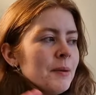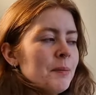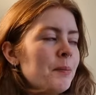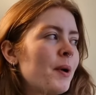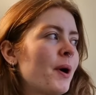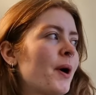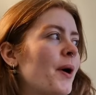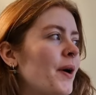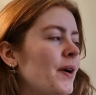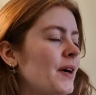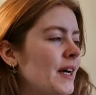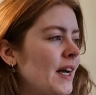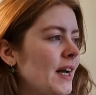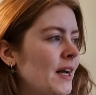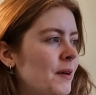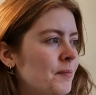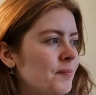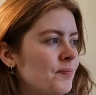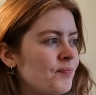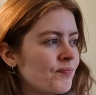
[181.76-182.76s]
but
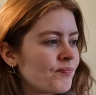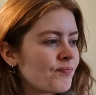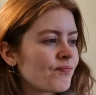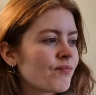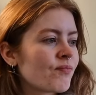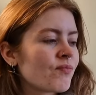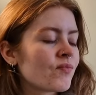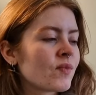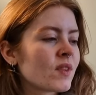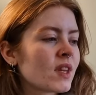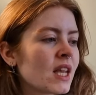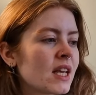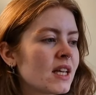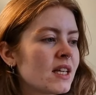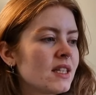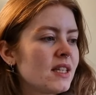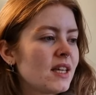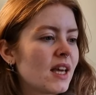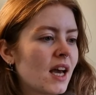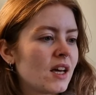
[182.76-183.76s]

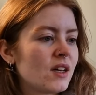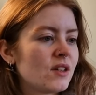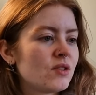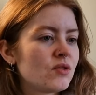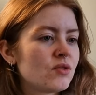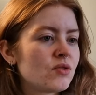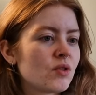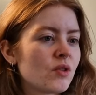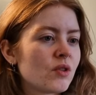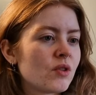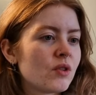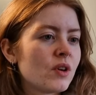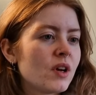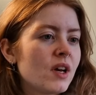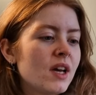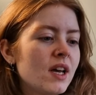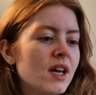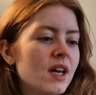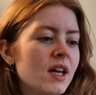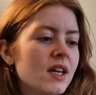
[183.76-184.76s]
yeah, so
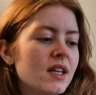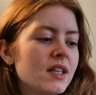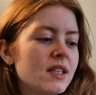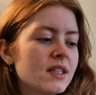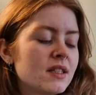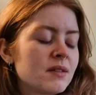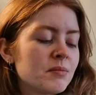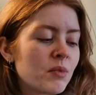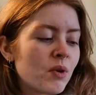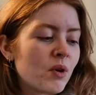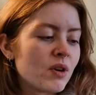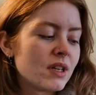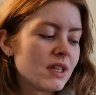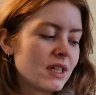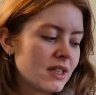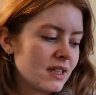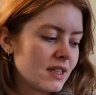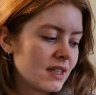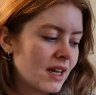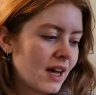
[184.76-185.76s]
this
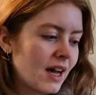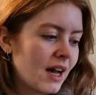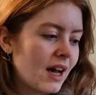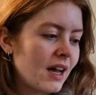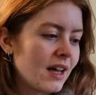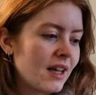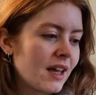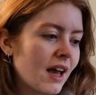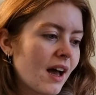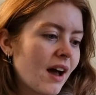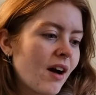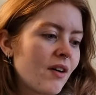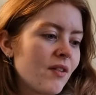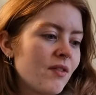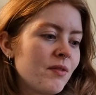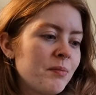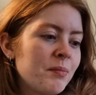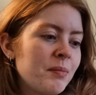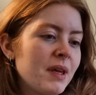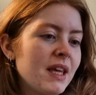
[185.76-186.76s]
morning I have
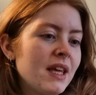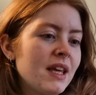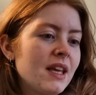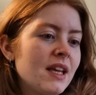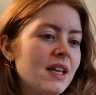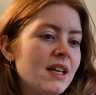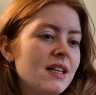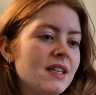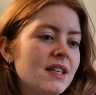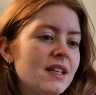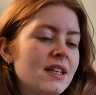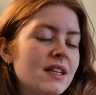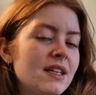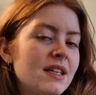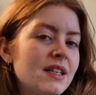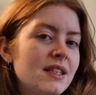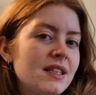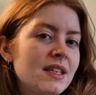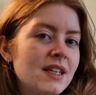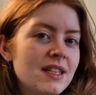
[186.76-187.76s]
been
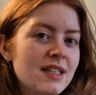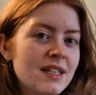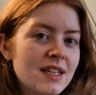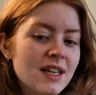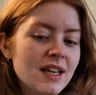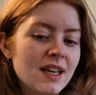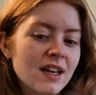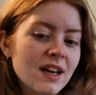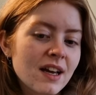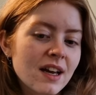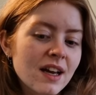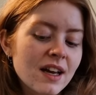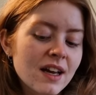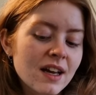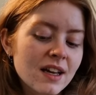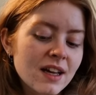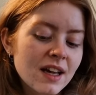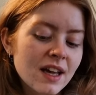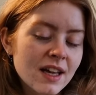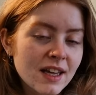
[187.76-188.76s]
knitting
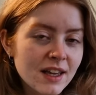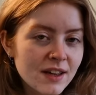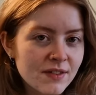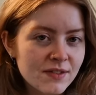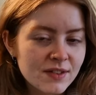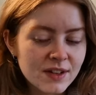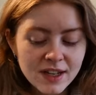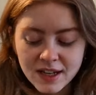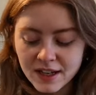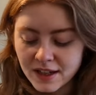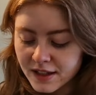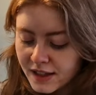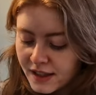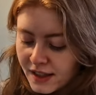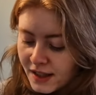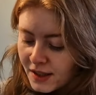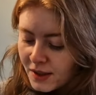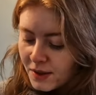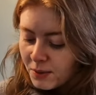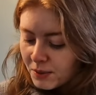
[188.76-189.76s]
a gift net,
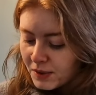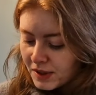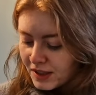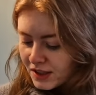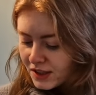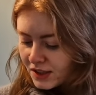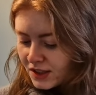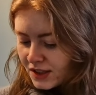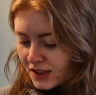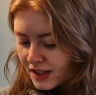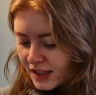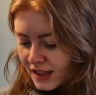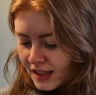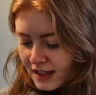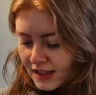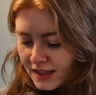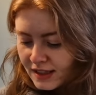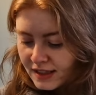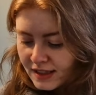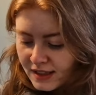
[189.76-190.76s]
which
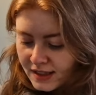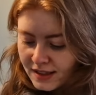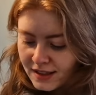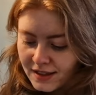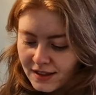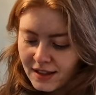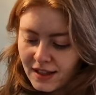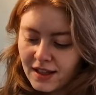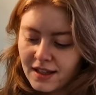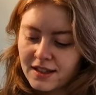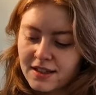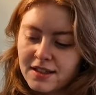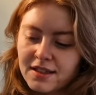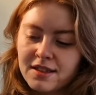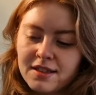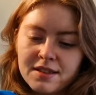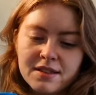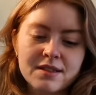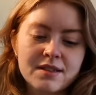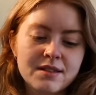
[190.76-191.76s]
is
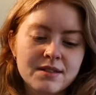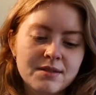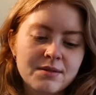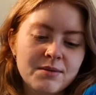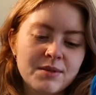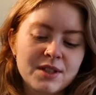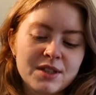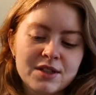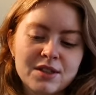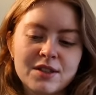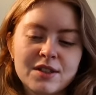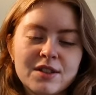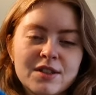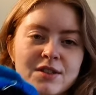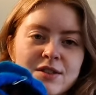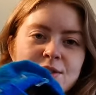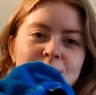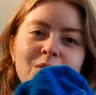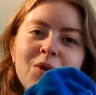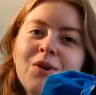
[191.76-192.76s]
this, which
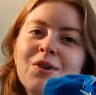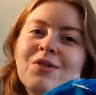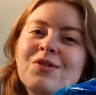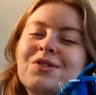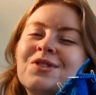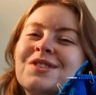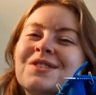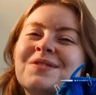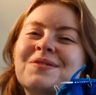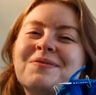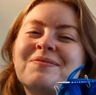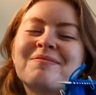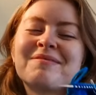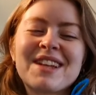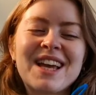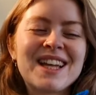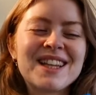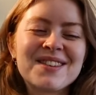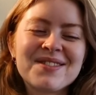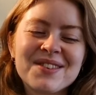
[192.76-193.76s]
looks awful
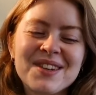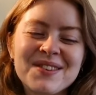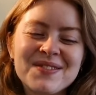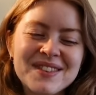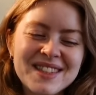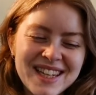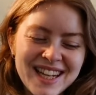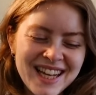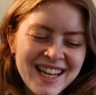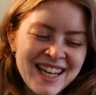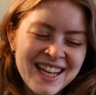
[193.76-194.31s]
at the moment.